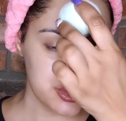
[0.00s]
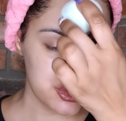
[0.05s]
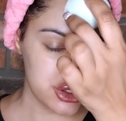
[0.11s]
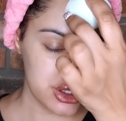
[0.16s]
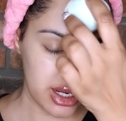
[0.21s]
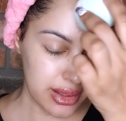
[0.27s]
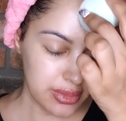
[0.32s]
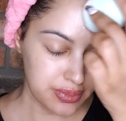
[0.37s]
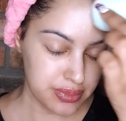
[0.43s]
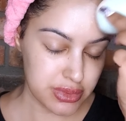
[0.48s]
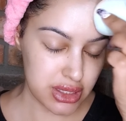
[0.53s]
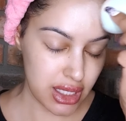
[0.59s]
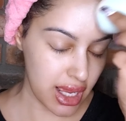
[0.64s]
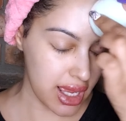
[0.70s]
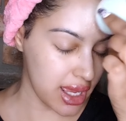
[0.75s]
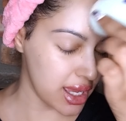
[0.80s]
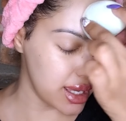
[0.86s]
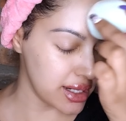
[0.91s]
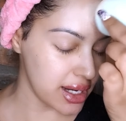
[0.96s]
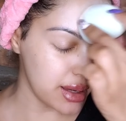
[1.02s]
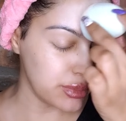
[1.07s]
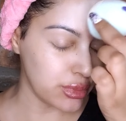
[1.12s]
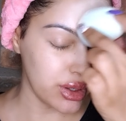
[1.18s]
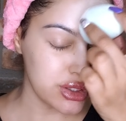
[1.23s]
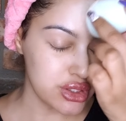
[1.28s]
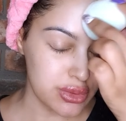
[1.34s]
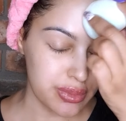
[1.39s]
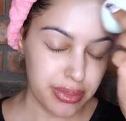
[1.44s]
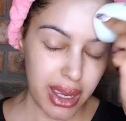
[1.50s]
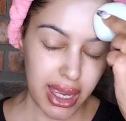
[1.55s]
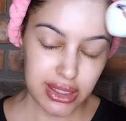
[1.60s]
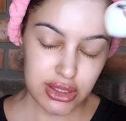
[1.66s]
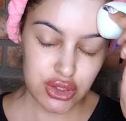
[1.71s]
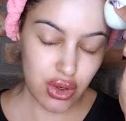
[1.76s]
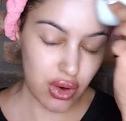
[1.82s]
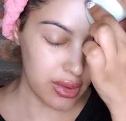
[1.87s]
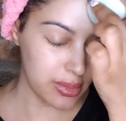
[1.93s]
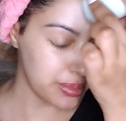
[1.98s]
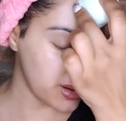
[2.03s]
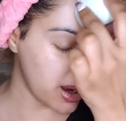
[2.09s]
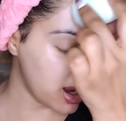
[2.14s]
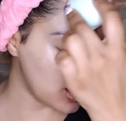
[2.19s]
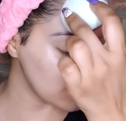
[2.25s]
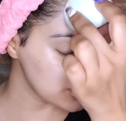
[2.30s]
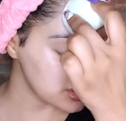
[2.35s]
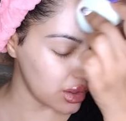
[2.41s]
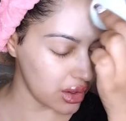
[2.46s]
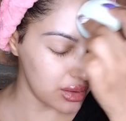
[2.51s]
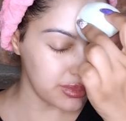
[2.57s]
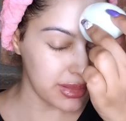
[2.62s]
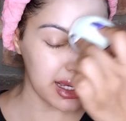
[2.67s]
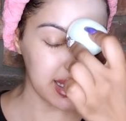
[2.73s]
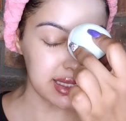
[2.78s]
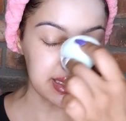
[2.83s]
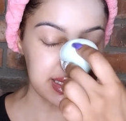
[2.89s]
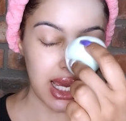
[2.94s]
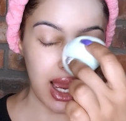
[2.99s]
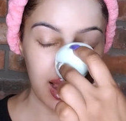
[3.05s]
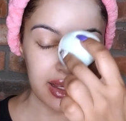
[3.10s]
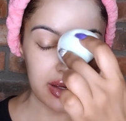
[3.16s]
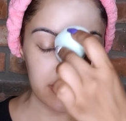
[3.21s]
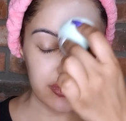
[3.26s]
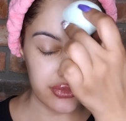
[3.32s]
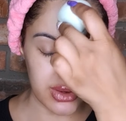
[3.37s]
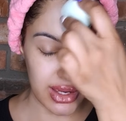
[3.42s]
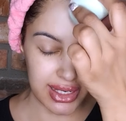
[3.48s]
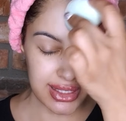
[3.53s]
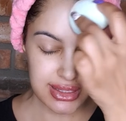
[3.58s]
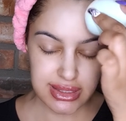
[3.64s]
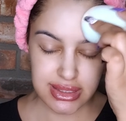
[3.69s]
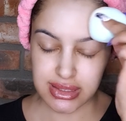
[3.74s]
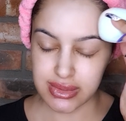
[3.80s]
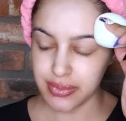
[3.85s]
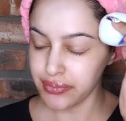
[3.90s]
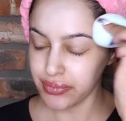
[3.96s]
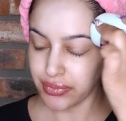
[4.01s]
shape, and I'm going to pat on powder on my entire face.